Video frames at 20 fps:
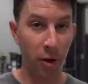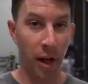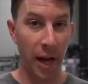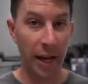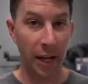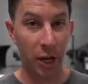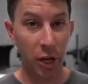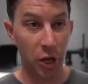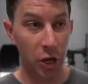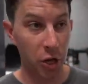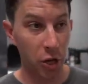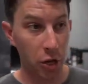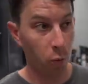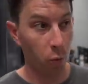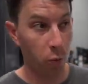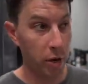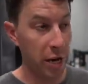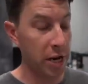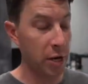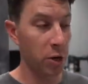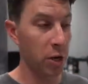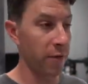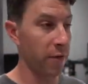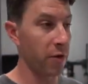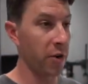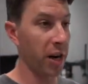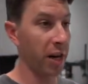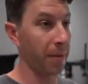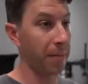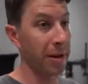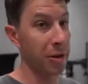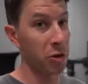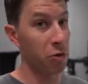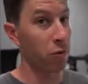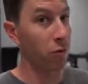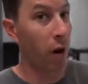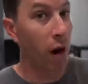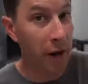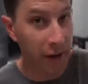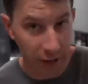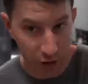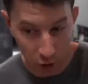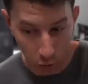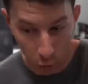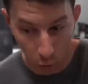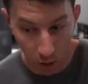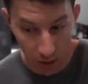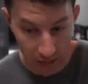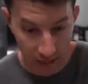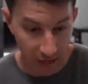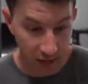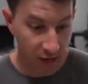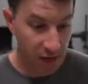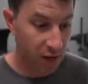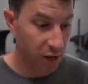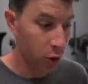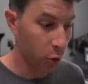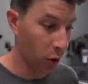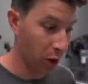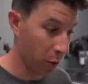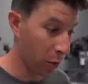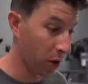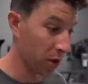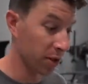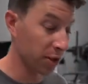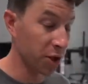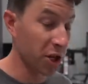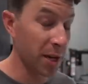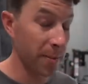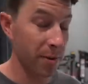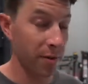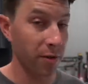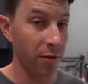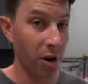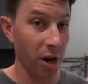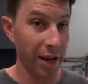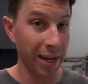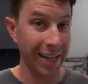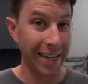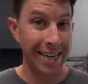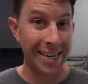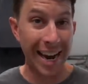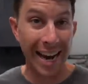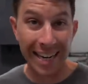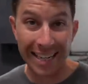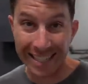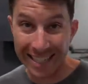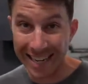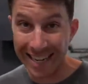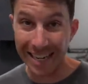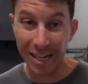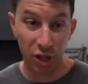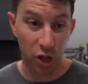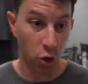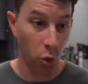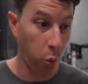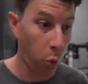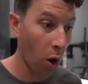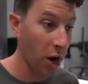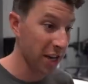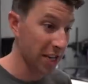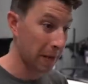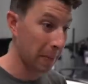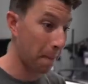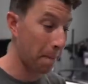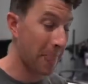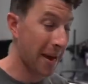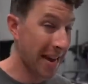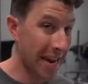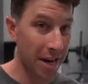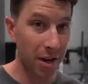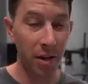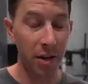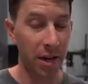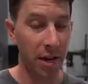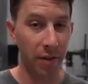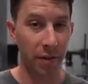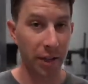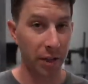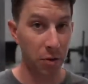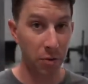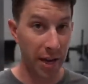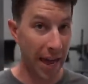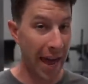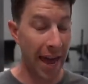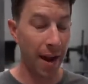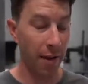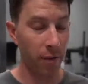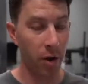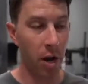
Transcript: like, we don't even recommend you running 20, 21s. You need to be running 19, 20, period. Like, you can't